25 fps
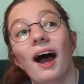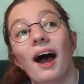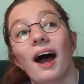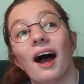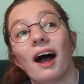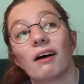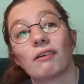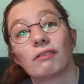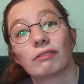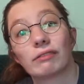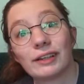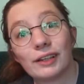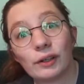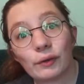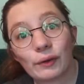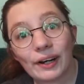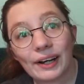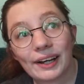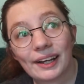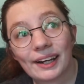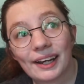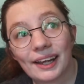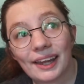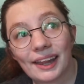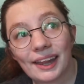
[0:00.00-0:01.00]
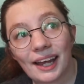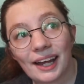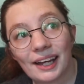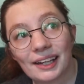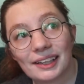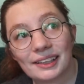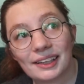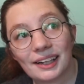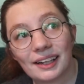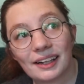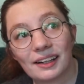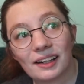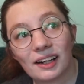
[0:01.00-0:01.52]
a
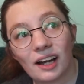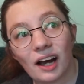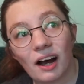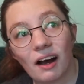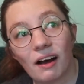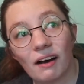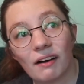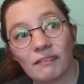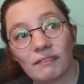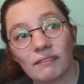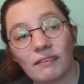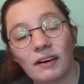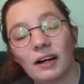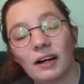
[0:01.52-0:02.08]
reorganization of